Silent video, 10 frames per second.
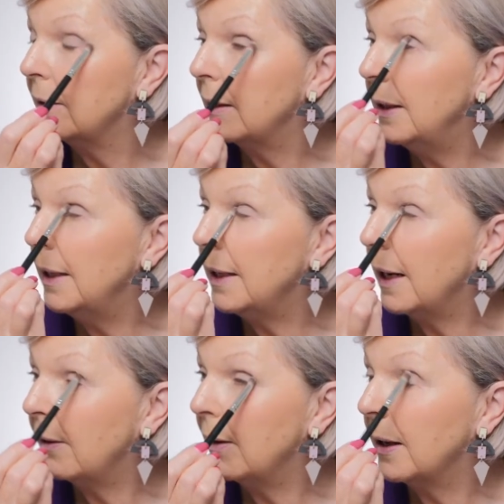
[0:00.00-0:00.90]

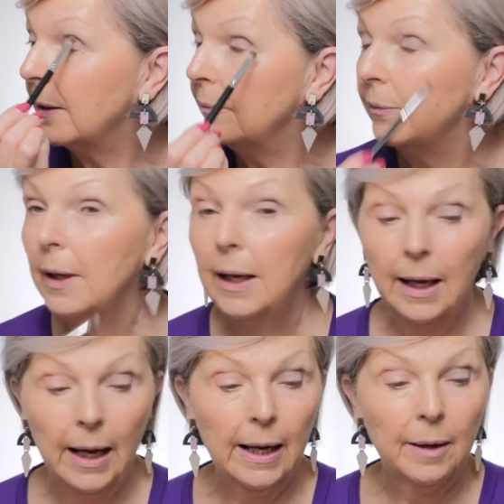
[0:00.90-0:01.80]
area,
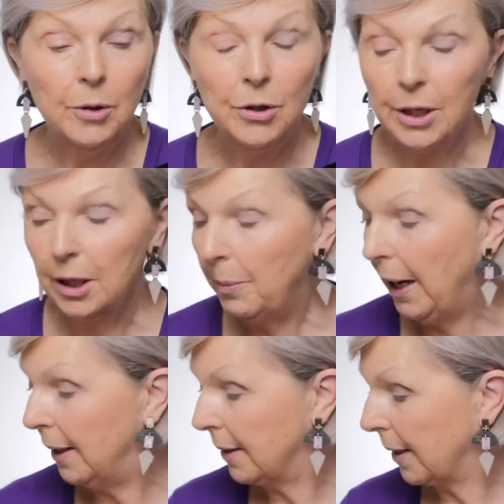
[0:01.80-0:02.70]
and I'm using the
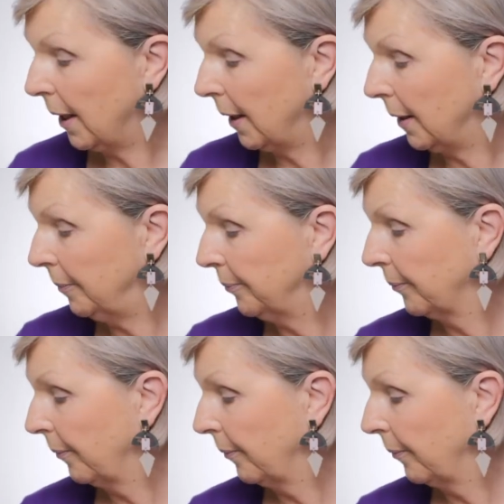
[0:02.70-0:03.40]
palest color.